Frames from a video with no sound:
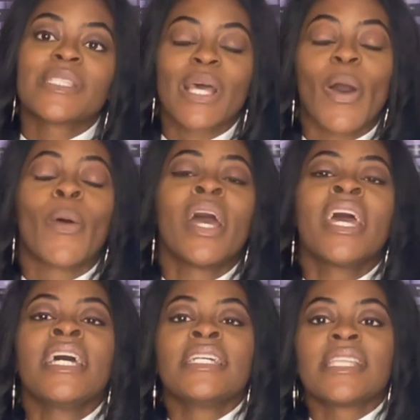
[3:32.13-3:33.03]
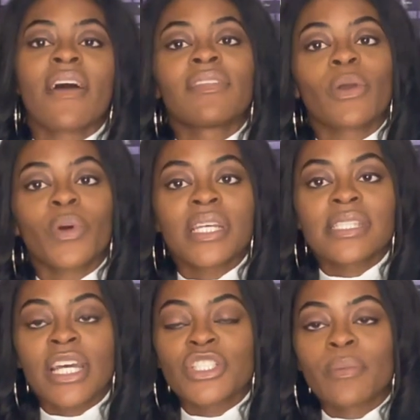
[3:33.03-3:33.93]
So definitely want to
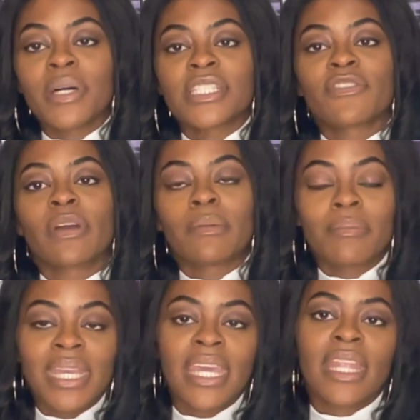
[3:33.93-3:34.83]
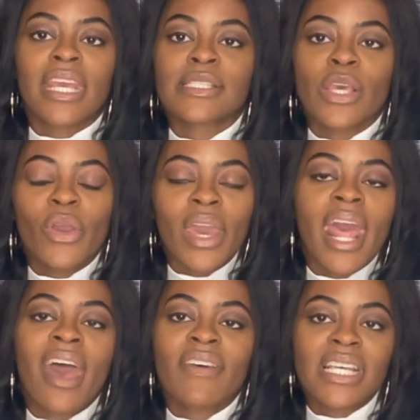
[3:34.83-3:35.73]
set your budget from the beginning so you can
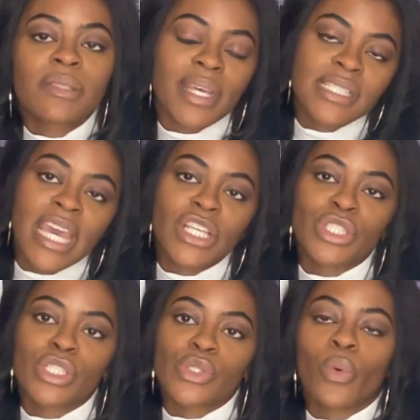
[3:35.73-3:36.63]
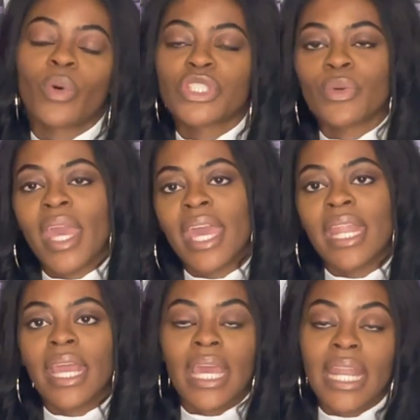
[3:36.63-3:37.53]
have expectations on what you can
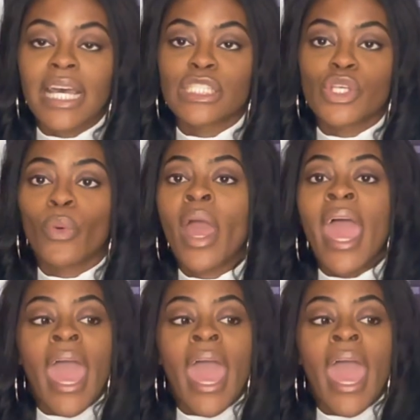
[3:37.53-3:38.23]
and cannot do.